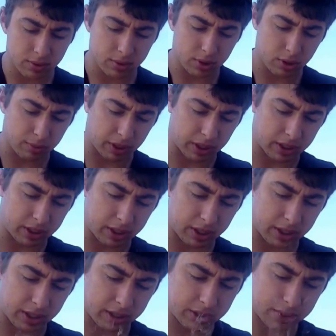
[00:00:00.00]
Oh my
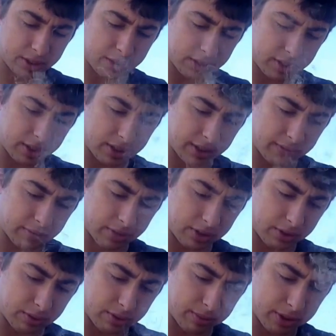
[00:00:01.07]
gosh, I definitely need to
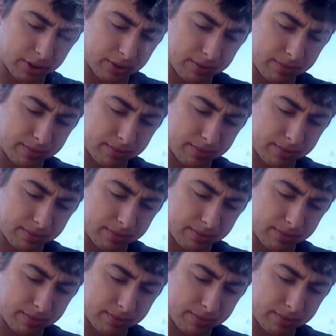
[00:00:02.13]
rebuild